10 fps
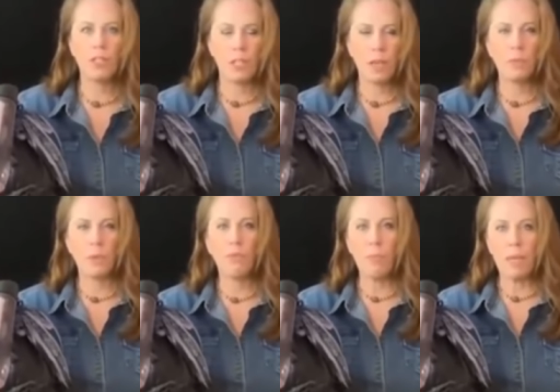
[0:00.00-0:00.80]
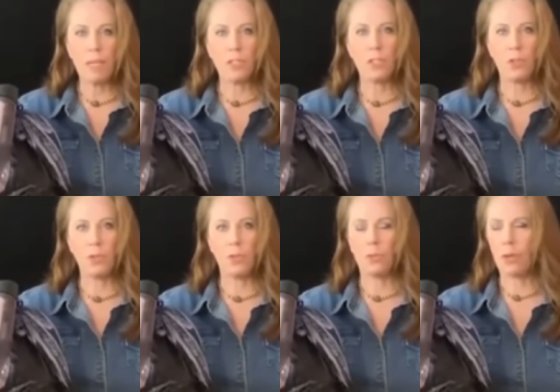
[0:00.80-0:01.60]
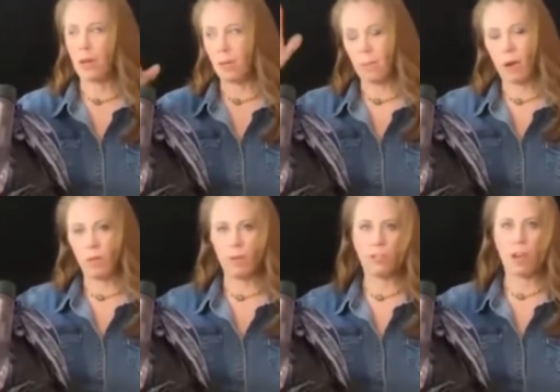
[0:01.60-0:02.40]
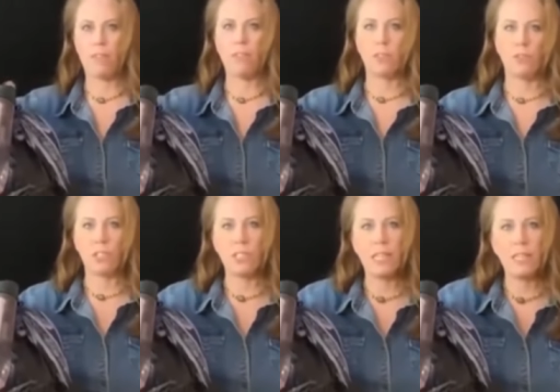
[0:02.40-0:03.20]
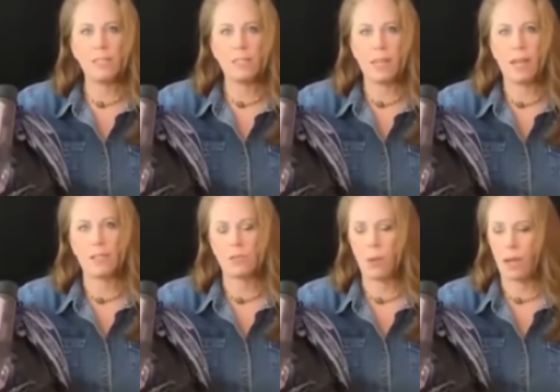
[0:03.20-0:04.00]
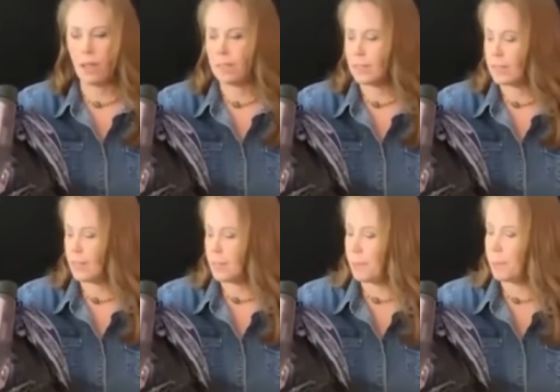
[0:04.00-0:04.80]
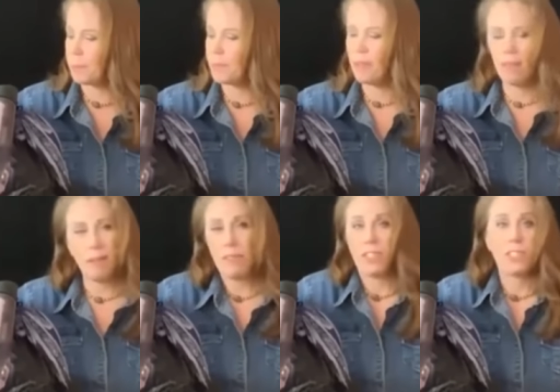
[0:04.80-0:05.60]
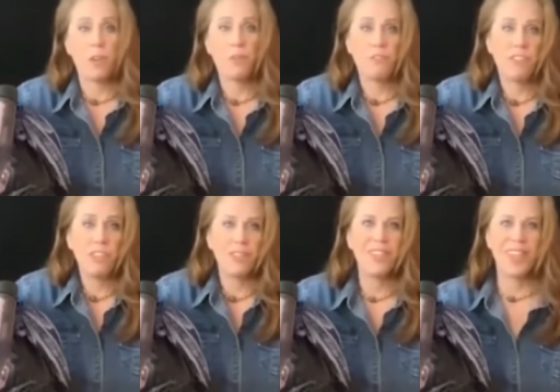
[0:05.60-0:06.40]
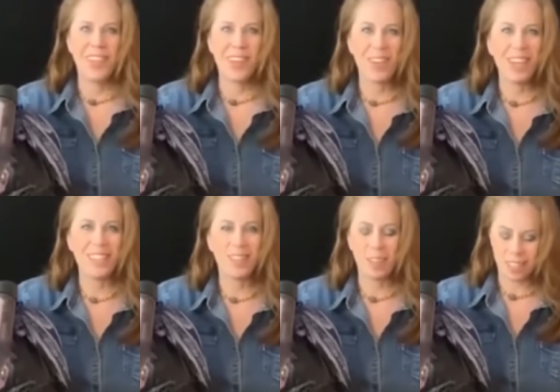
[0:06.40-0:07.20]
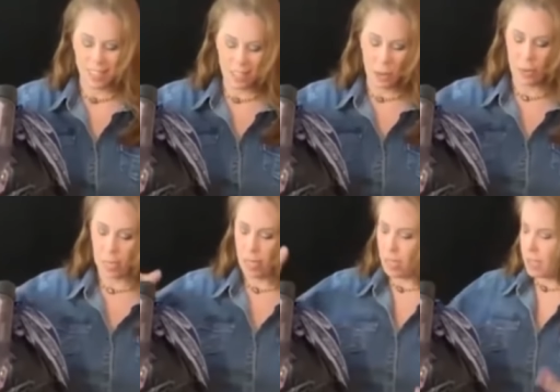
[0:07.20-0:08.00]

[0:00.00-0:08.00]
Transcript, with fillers: to take with me to um, all of my travels overseas, as well as um, just out in the field. Okay, so let's get going.